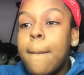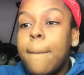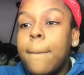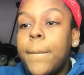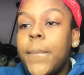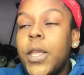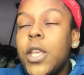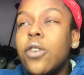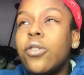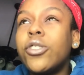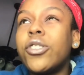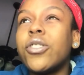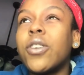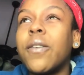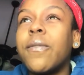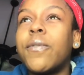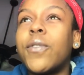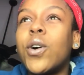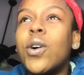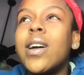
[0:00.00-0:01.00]
Use
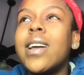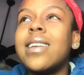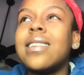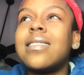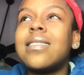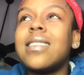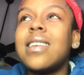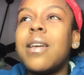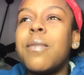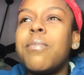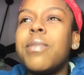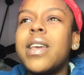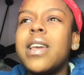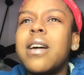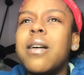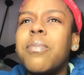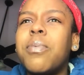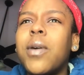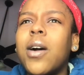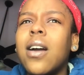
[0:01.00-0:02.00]
your voice and
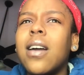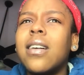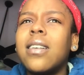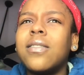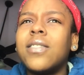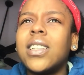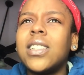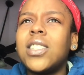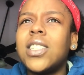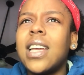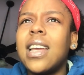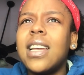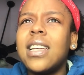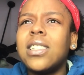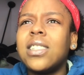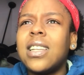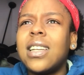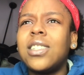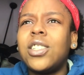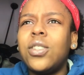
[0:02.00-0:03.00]
be a part of the
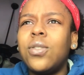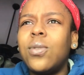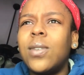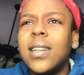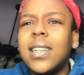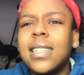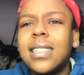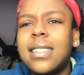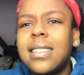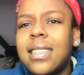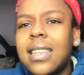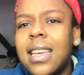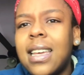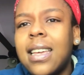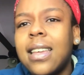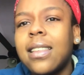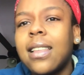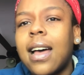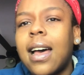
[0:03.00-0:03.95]
change that you want to see.